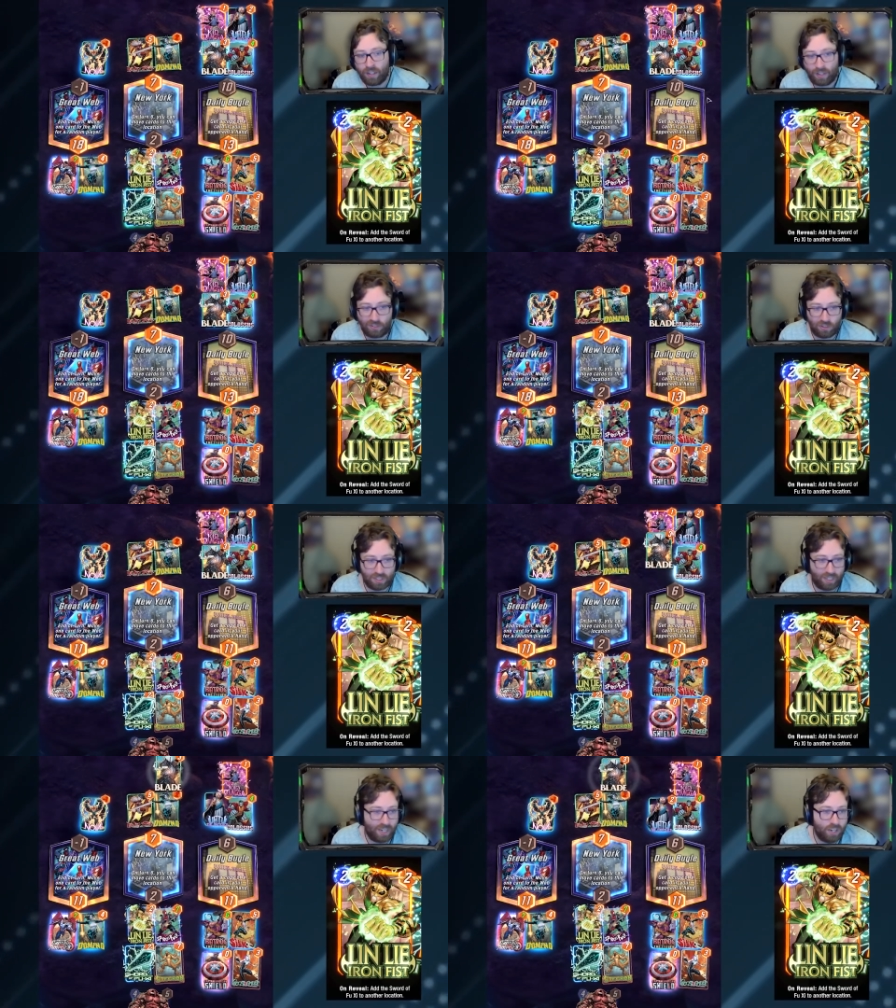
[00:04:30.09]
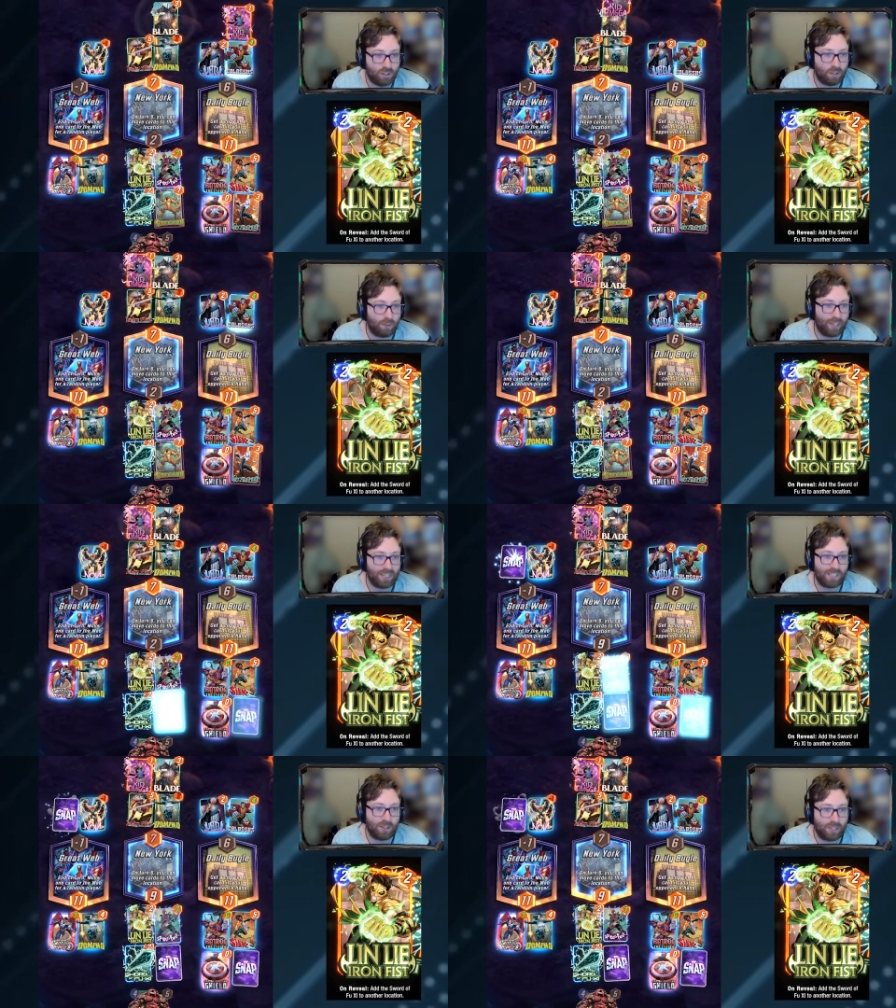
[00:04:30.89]
That's just the nature of running
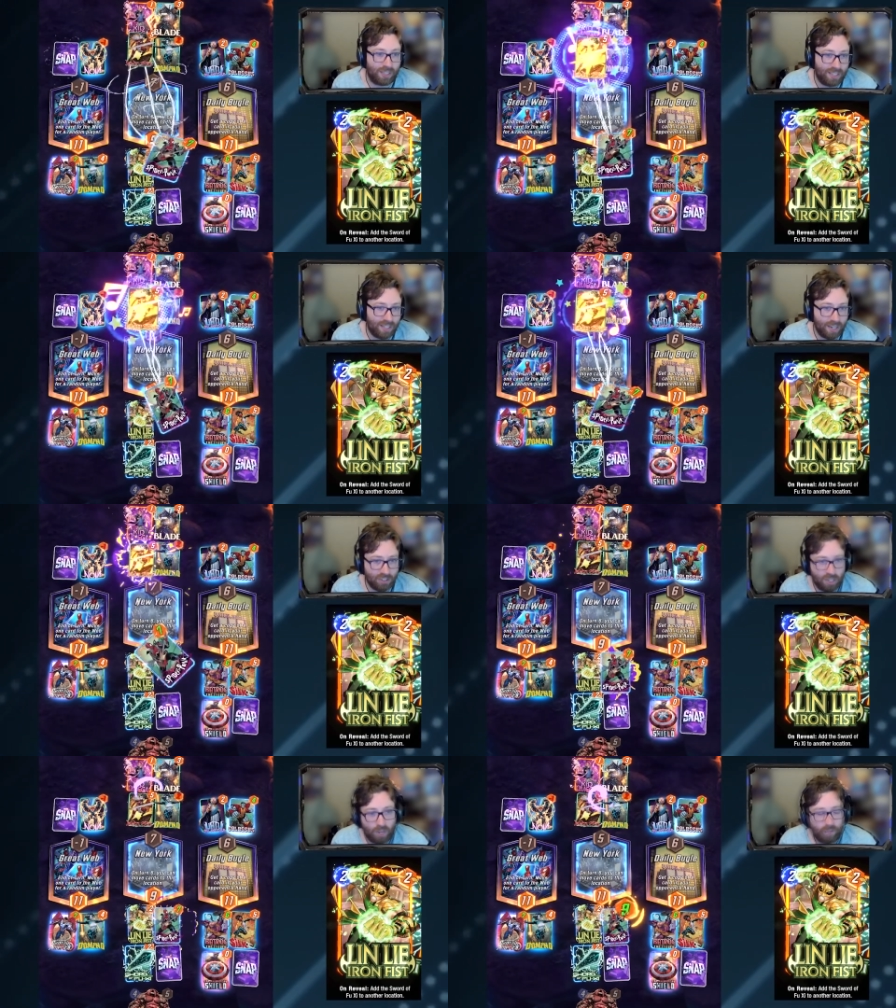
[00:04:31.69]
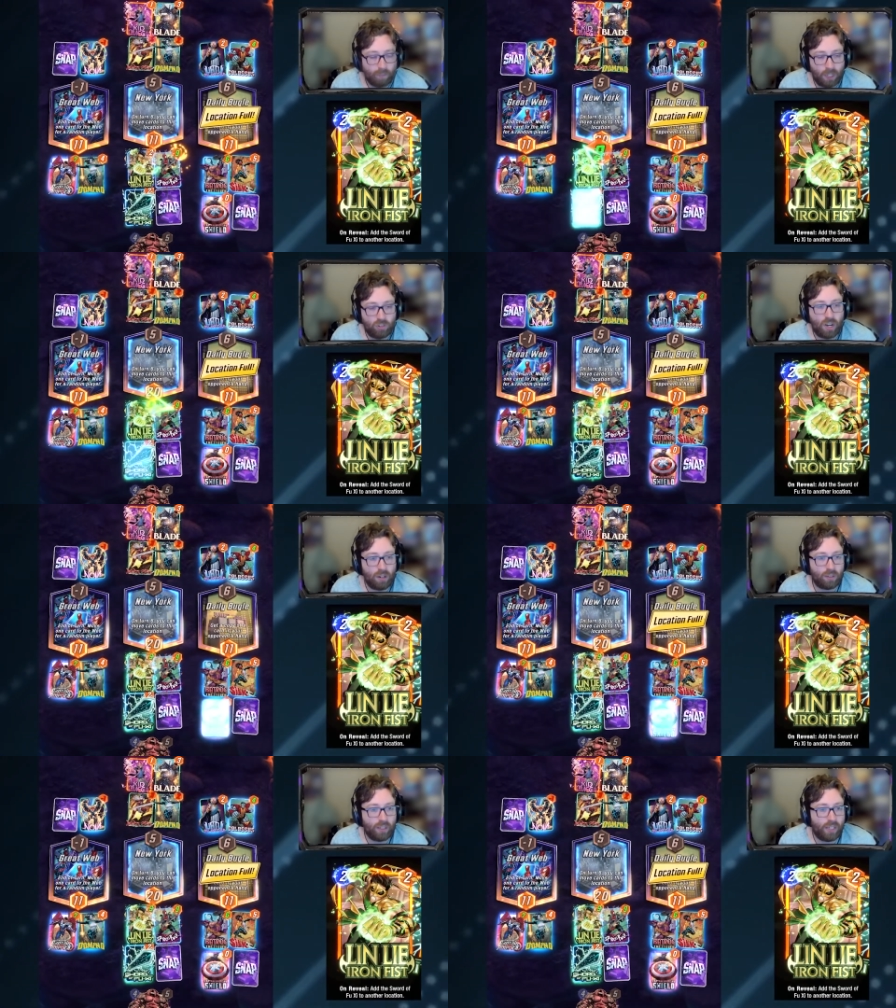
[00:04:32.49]
Silk in these decks, but
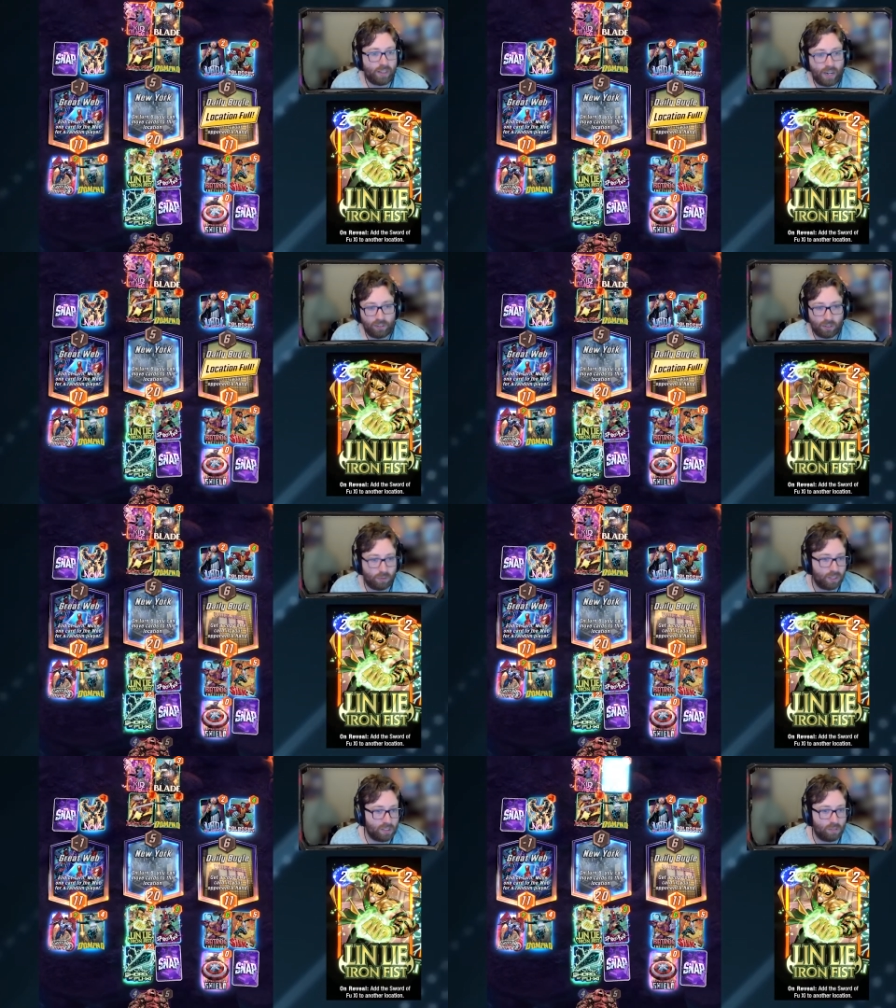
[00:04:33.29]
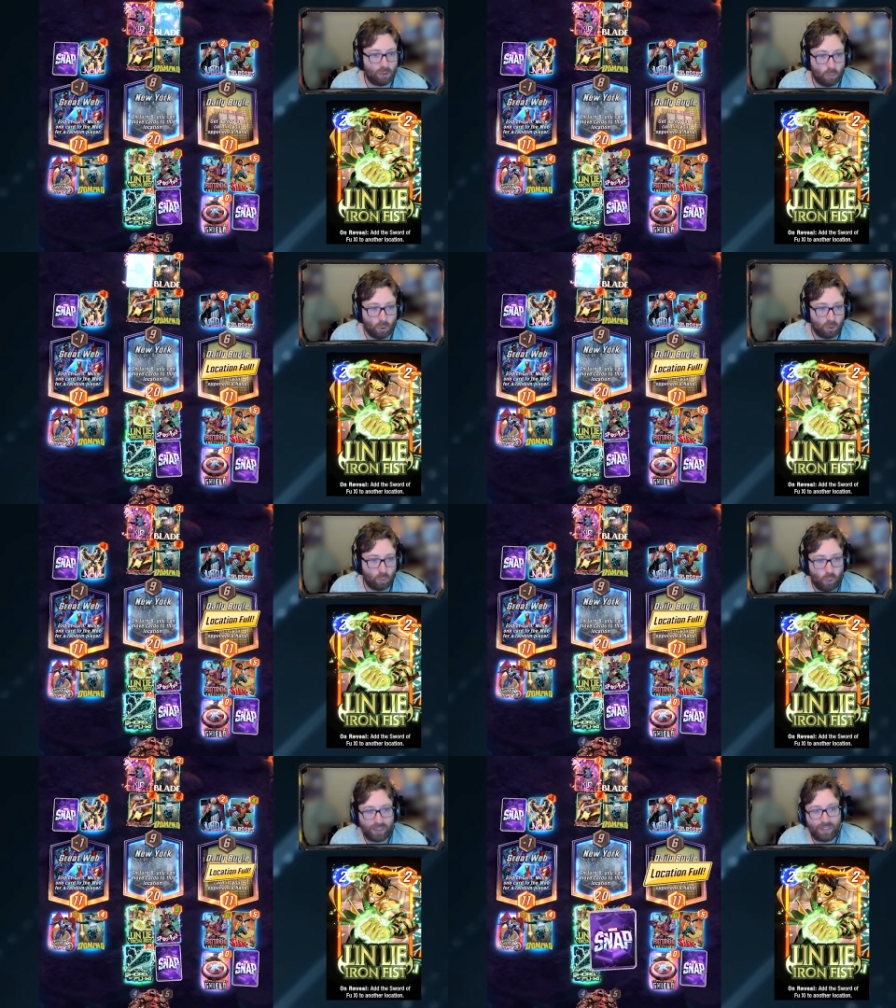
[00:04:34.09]
generally that is the risk and reward
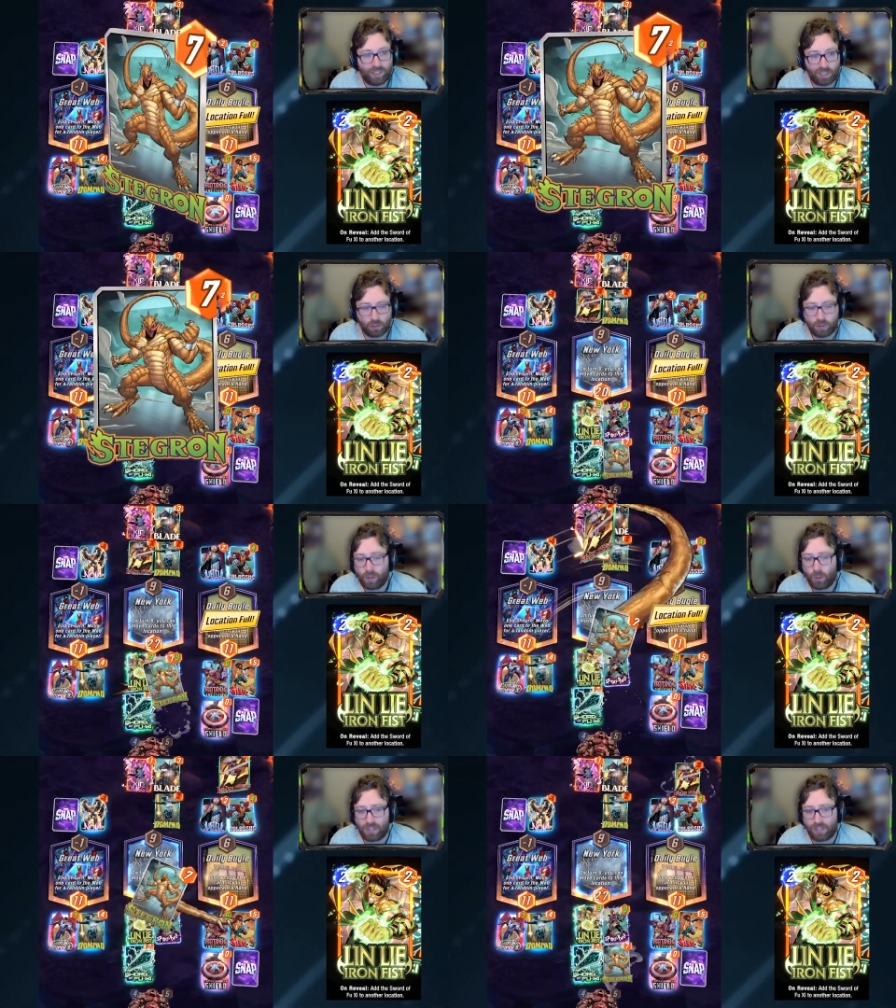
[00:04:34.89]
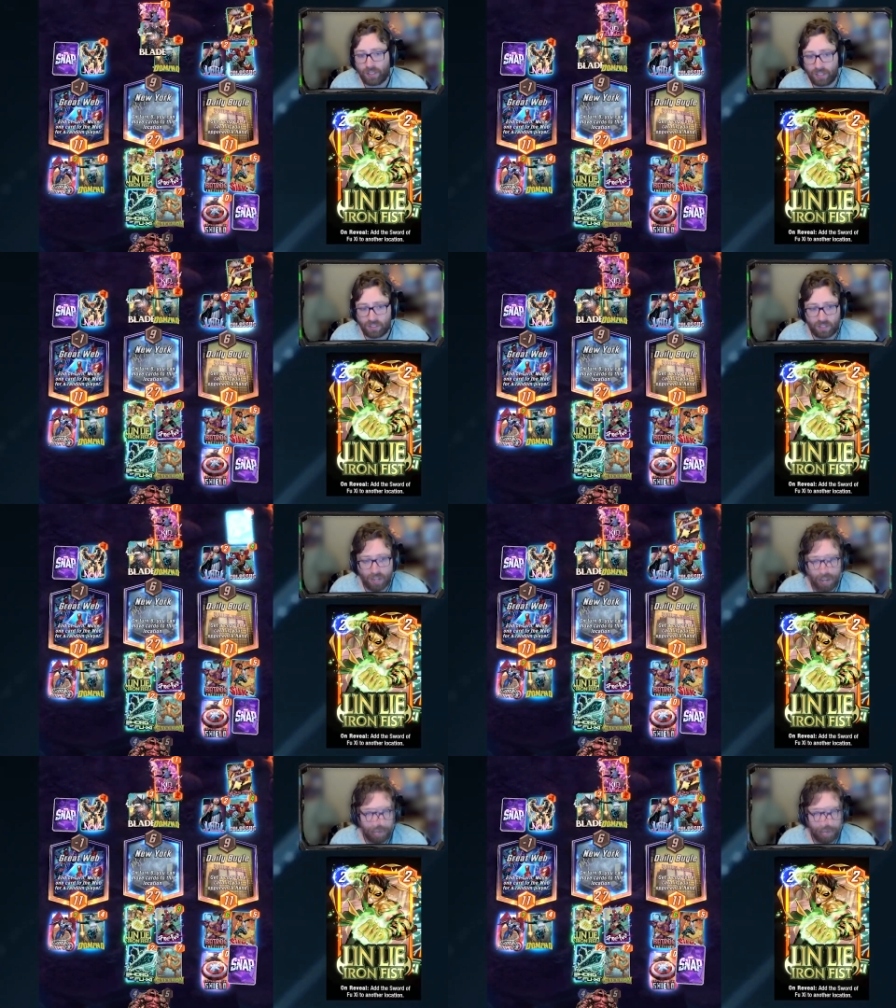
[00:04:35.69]
with these Silk-focused lists,